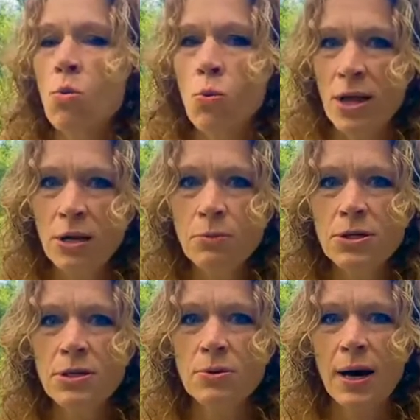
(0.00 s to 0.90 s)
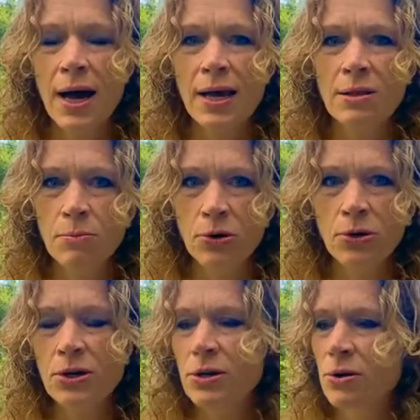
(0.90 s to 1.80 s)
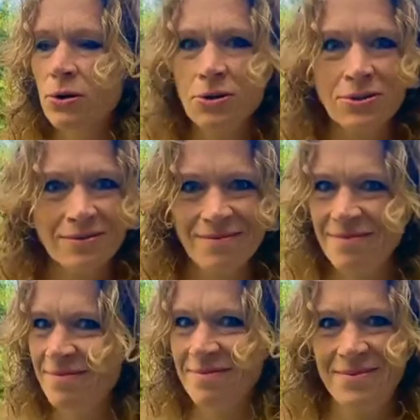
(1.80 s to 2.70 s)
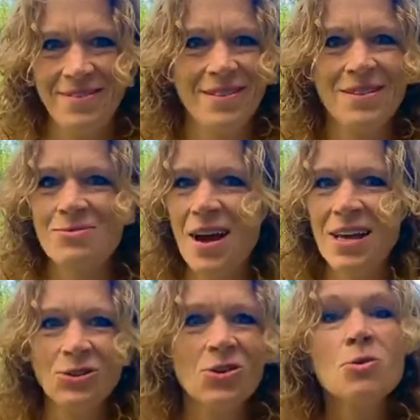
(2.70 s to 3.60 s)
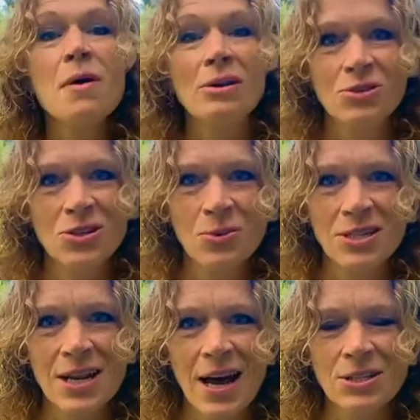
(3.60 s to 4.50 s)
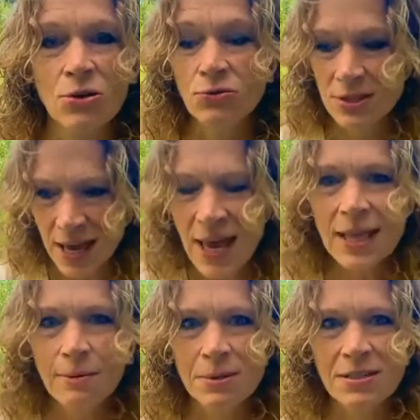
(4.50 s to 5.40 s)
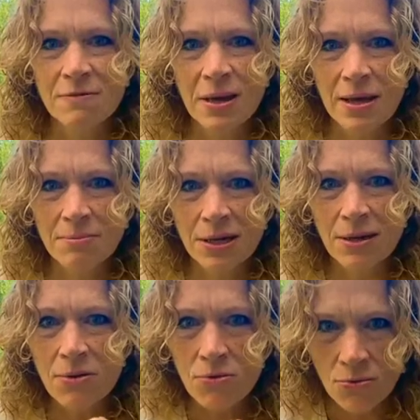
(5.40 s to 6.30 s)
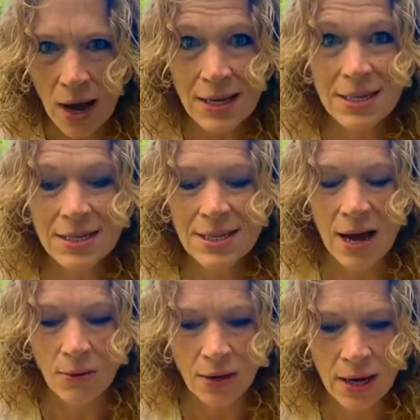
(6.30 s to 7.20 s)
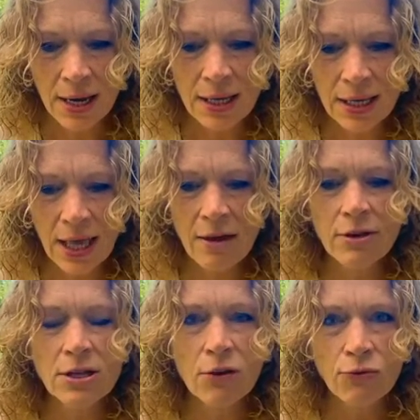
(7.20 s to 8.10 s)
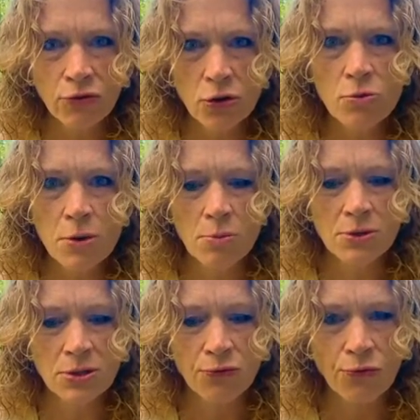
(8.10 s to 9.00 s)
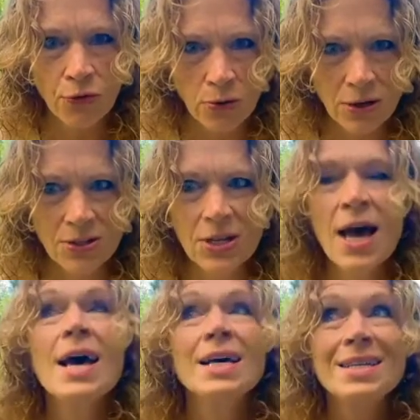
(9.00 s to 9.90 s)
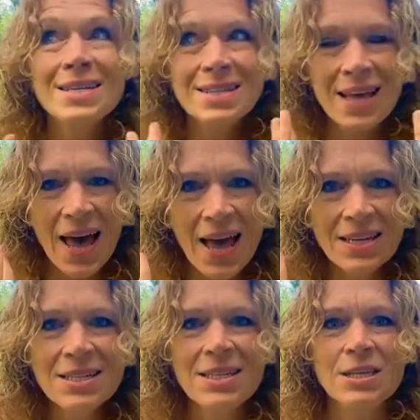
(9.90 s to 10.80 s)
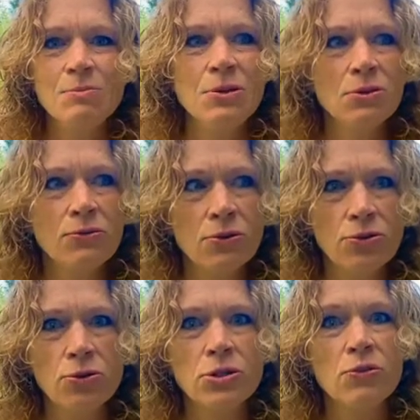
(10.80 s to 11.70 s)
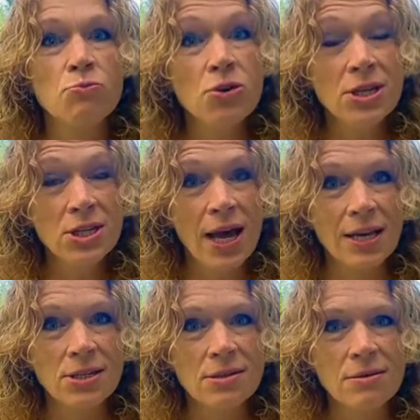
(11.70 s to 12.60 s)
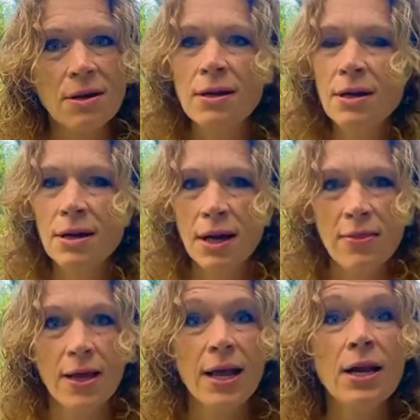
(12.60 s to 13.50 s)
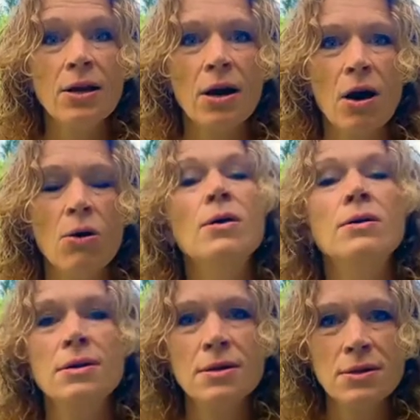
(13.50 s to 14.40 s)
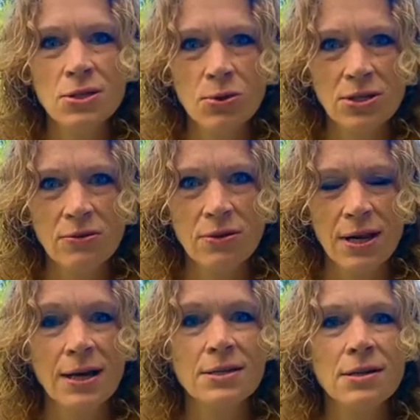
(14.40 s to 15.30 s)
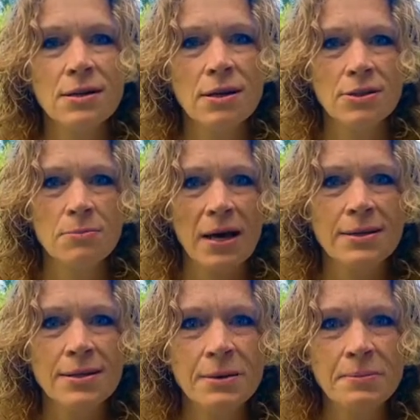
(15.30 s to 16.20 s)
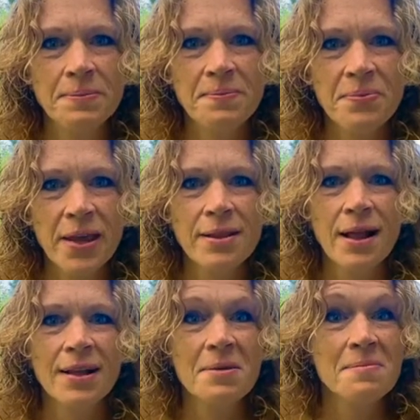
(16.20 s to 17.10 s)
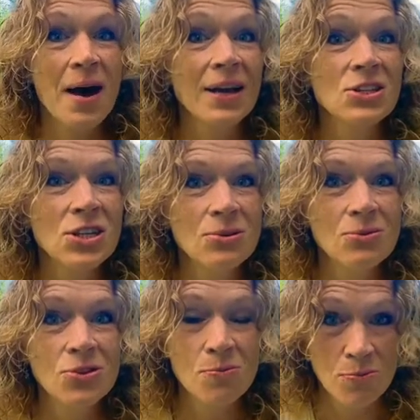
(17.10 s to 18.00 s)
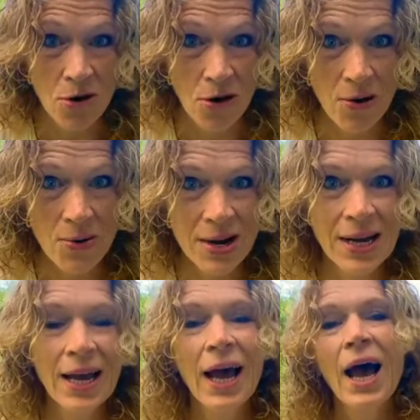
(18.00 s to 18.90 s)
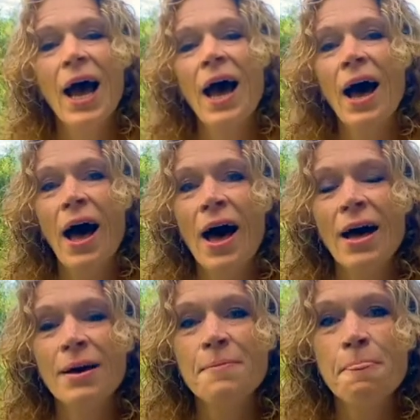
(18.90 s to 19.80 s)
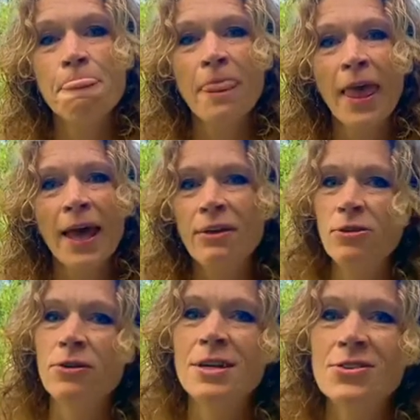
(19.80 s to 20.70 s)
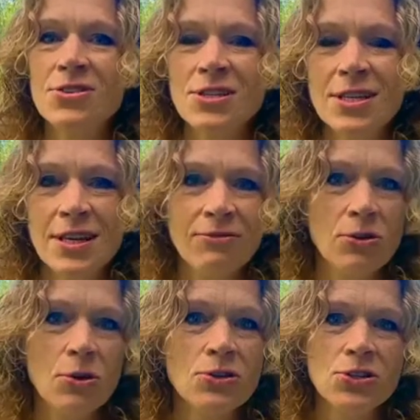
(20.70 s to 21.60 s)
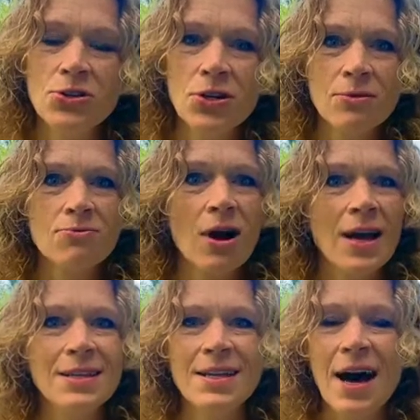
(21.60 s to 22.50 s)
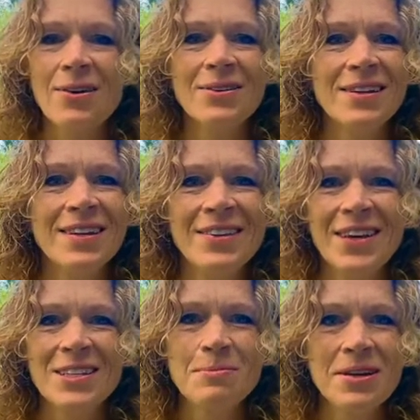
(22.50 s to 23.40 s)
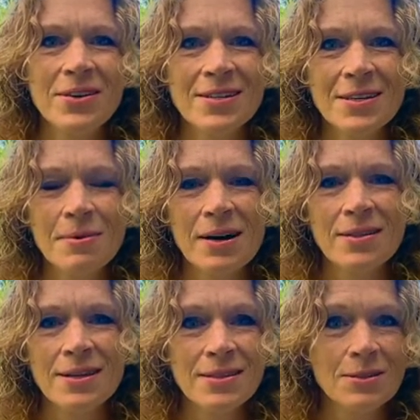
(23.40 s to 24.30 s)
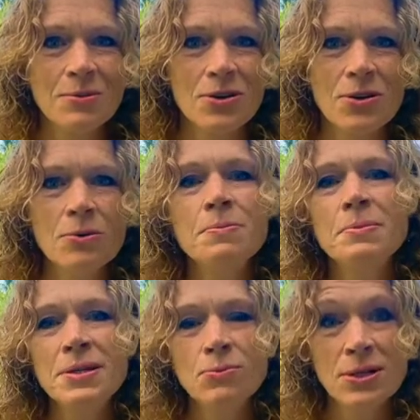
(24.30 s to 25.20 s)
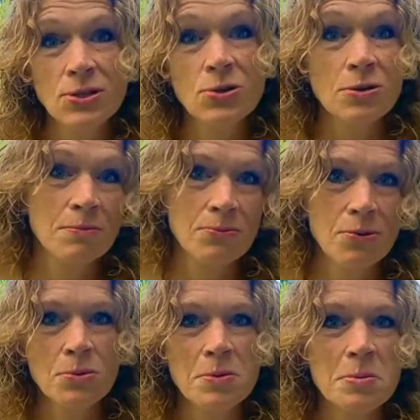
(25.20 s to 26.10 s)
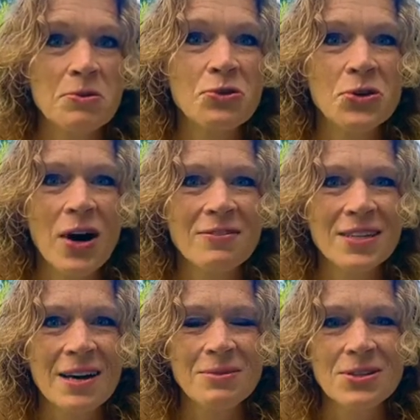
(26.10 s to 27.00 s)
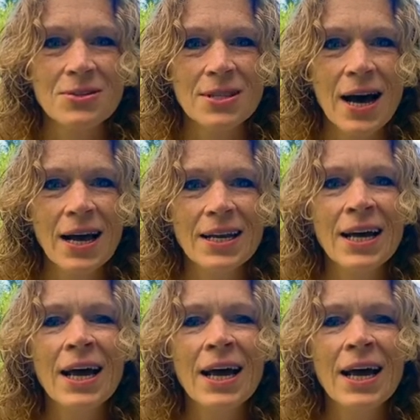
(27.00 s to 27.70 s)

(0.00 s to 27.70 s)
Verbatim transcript: When you put it away, the book or the the radio, you're about to switch the light off. Take that piece of paper, write it down, Give it a few moments of focus. Send this beautiful thought of appreciation and then let it go. Switch off the light and go to bed. And I'll come back to you tomorrow. Um, if you're interested, if you want to, you can write down your experience about this tomorrow, but we'll talk probably before you have time to do that.